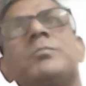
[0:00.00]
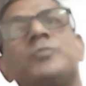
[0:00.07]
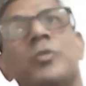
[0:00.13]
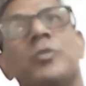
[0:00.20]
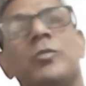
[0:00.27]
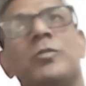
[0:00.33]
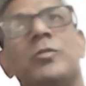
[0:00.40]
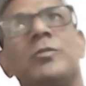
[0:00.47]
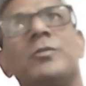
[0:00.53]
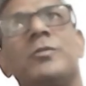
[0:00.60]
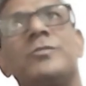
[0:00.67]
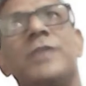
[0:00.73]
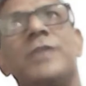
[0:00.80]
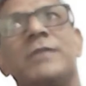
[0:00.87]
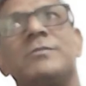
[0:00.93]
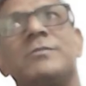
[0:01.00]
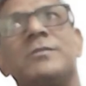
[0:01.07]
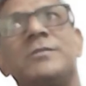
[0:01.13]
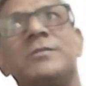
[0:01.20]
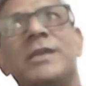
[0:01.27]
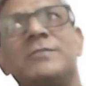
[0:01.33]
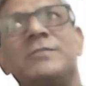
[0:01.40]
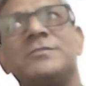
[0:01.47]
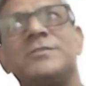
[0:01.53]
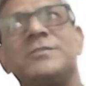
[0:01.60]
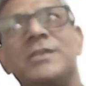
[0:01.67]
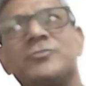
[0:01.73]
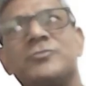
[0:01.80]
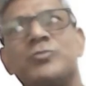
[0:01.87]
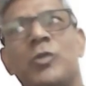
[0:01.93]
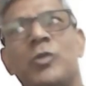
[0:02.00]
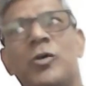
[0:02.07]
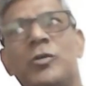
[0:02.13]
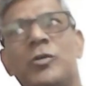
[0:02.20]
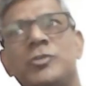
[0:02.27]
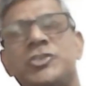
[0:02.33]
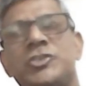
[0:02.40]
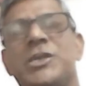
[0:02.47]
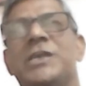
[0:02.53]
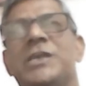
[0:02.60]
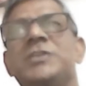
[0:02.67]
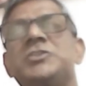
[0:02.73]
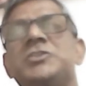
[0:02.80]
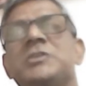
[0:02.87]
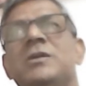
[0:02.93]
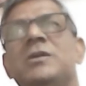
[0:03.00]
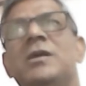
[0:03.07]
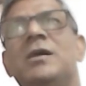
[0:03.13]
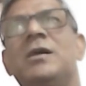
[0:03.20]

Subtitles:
So that small change